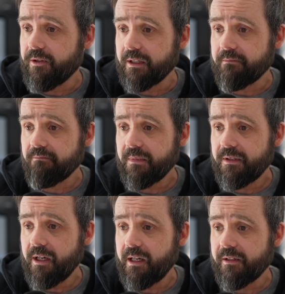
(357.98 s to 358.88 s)
you can
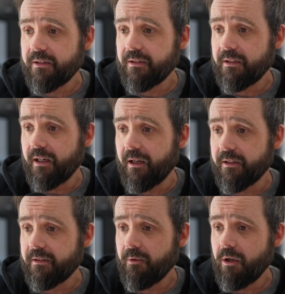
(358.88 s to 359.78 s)
change, uh,
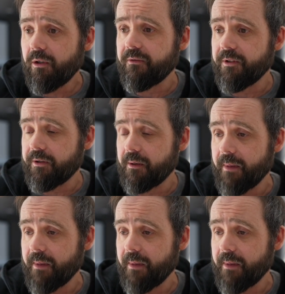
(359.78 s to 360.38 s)
it's only filtering